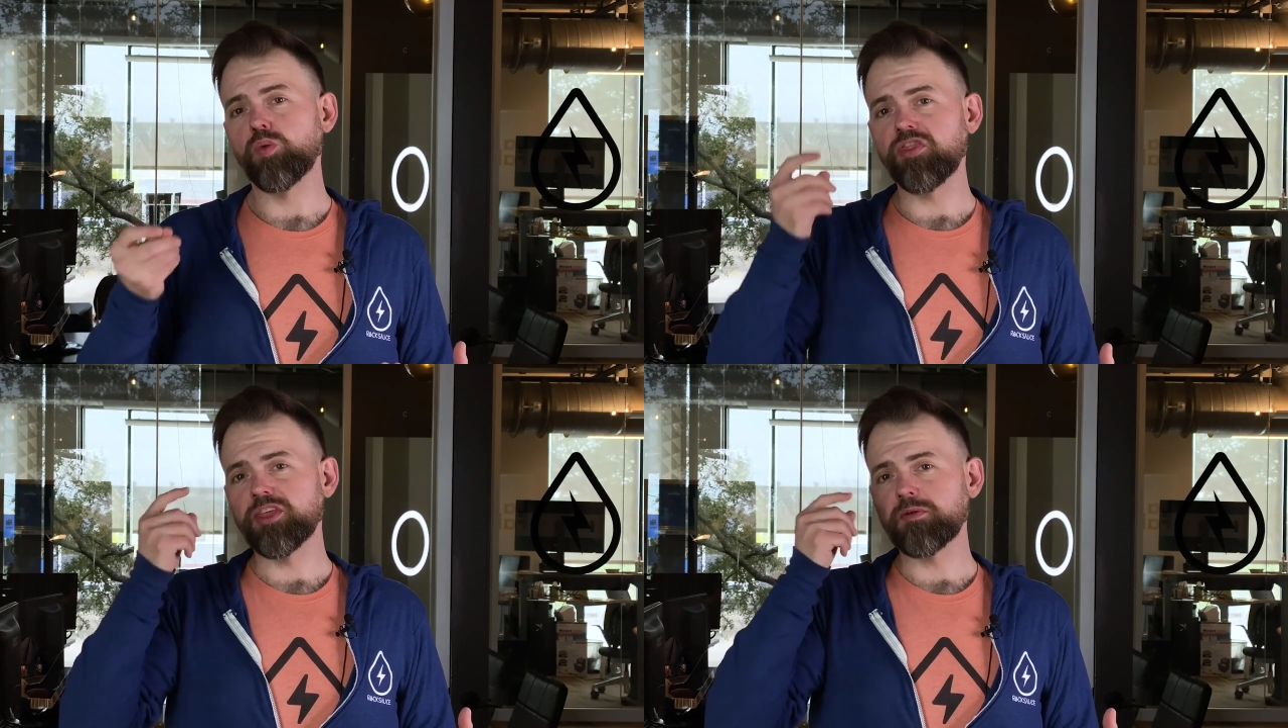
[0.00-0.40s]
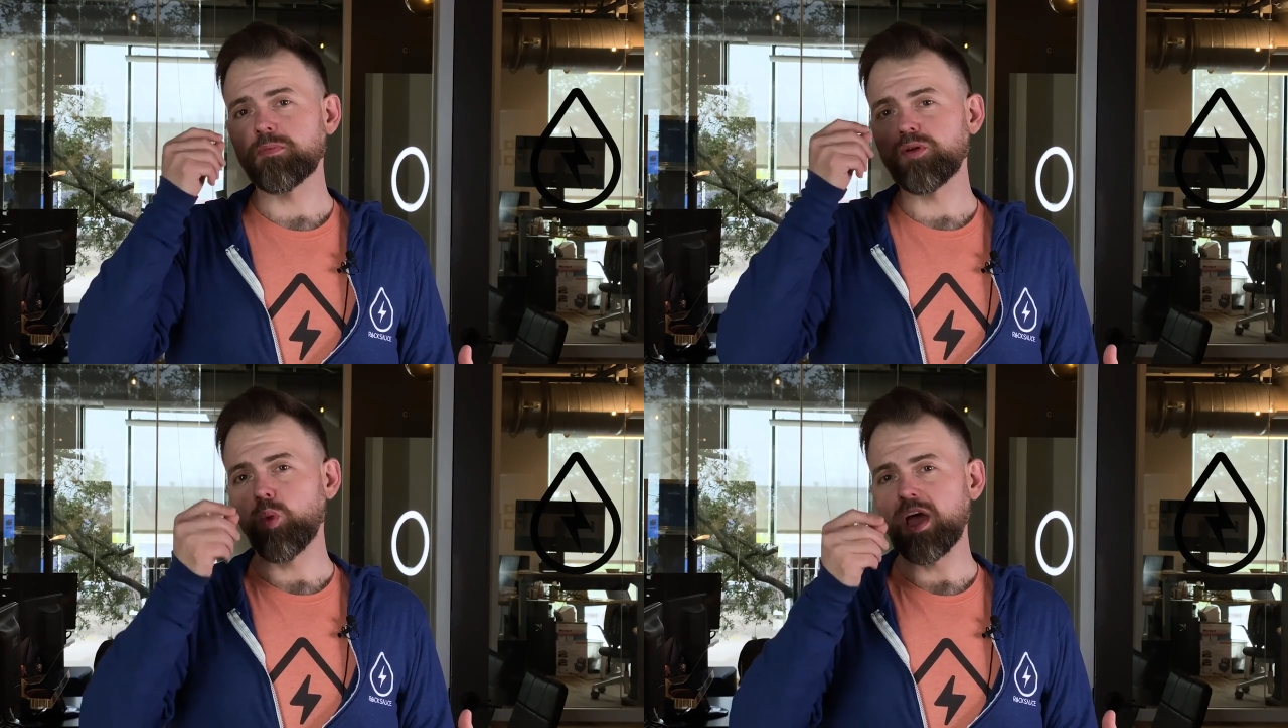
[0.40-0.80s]
want them to
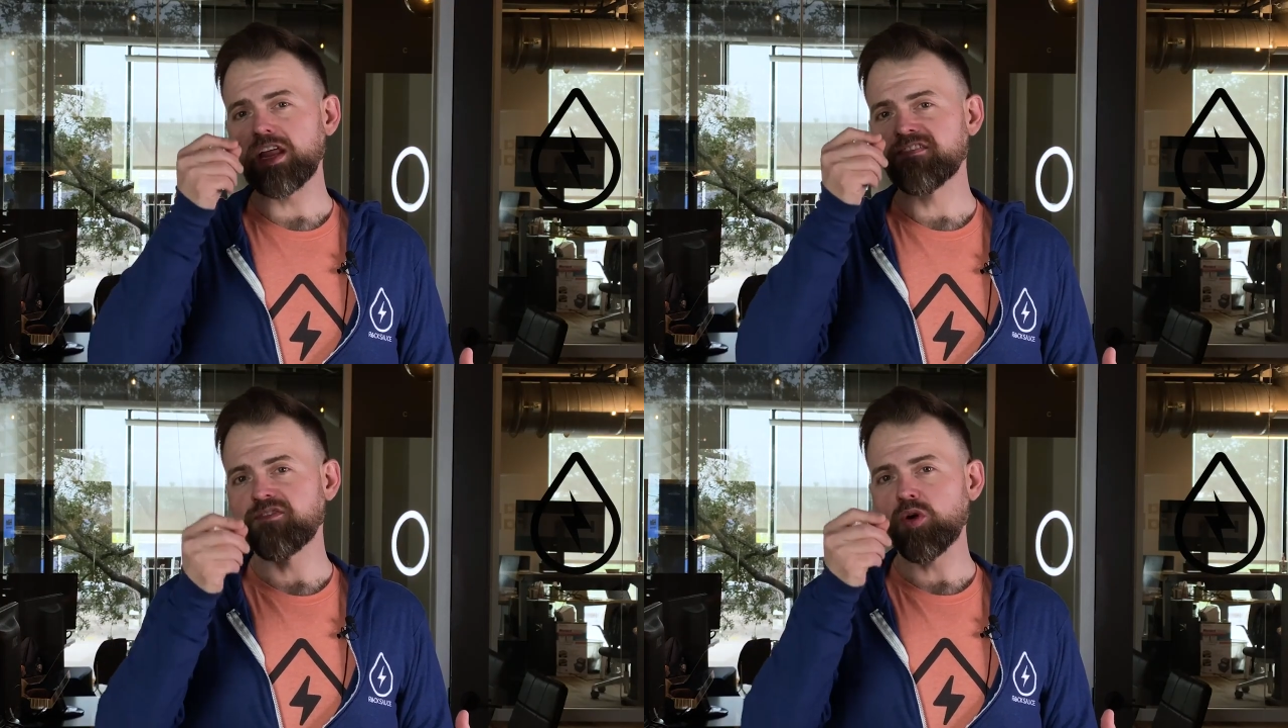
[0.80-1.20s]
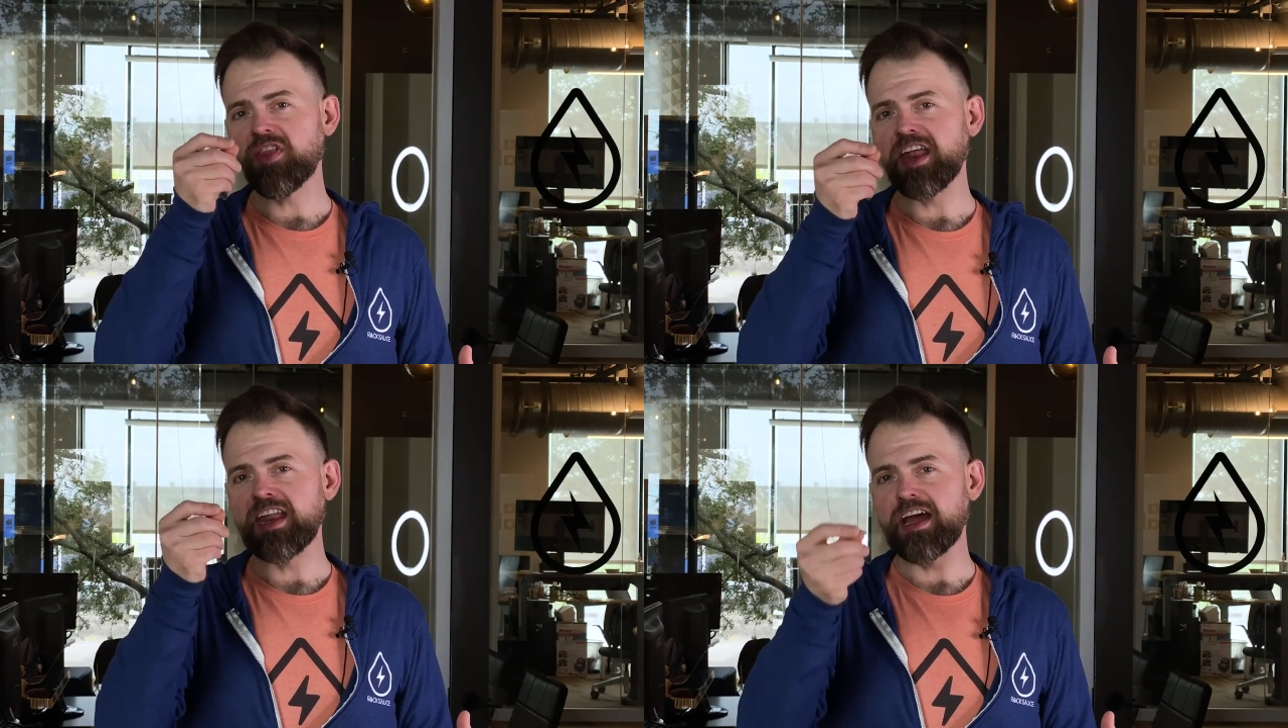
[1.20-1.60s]
be waiting for
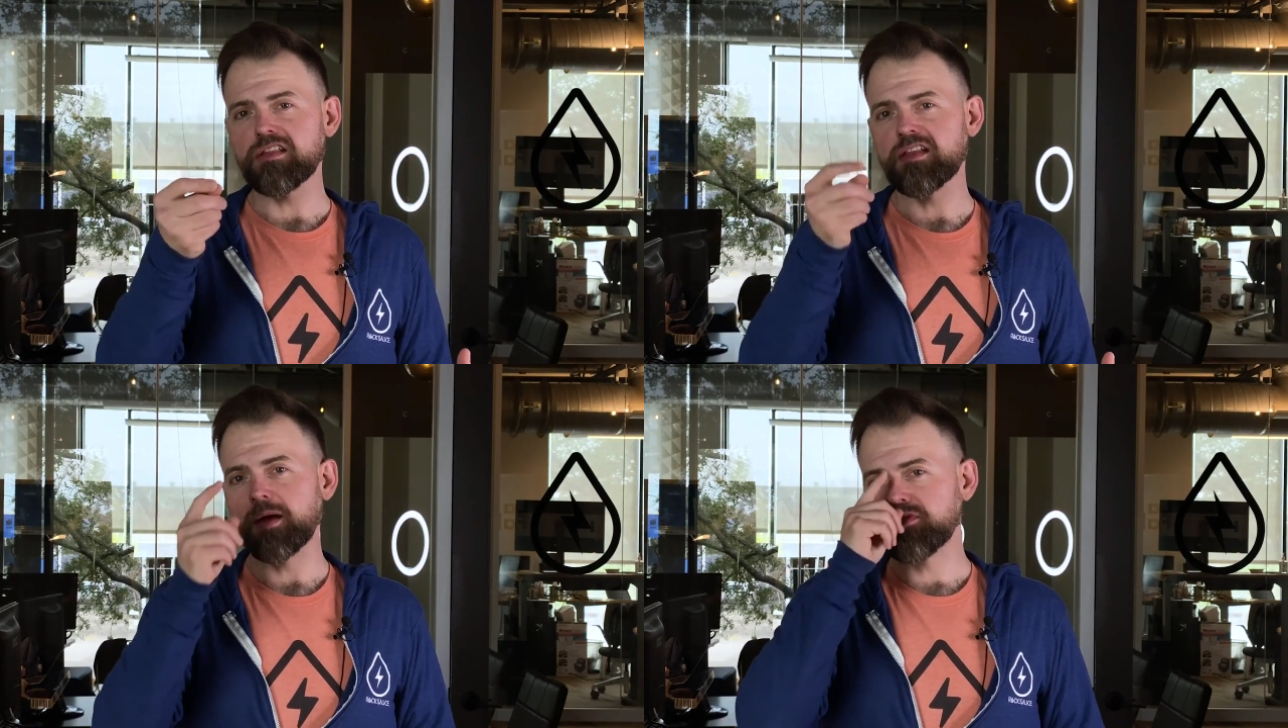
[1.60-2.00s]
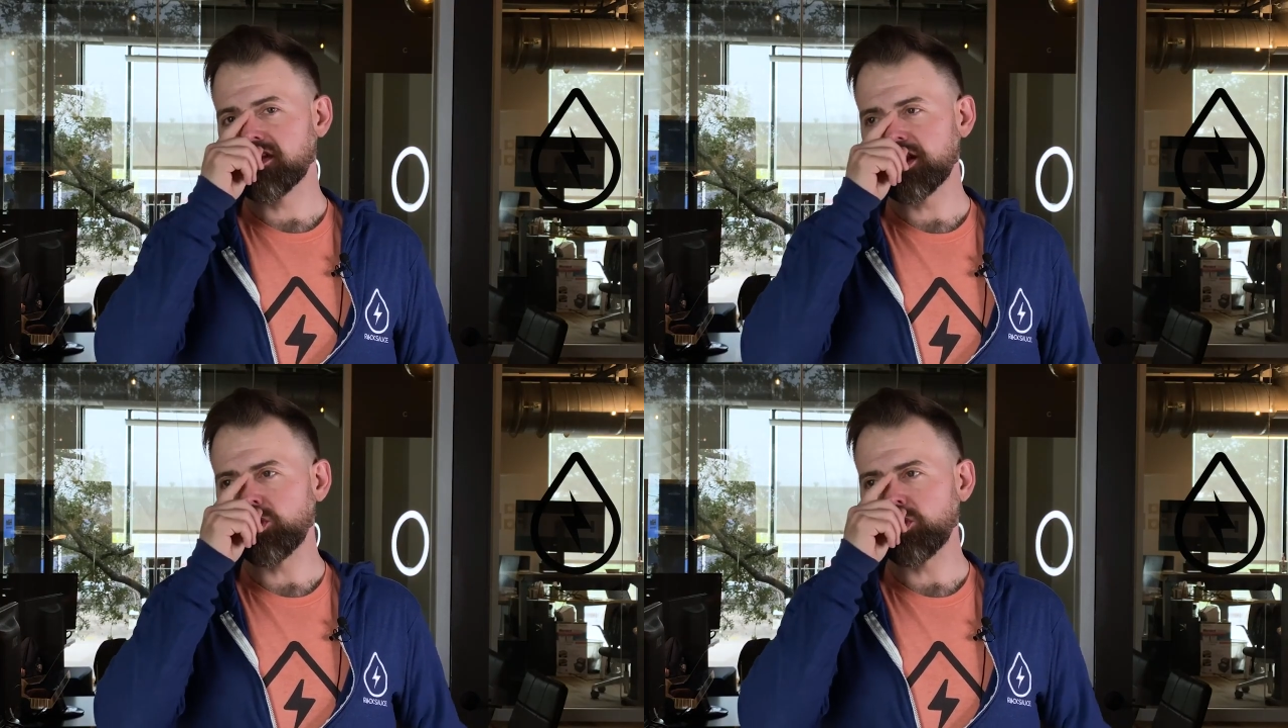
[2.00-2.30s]
that next step to see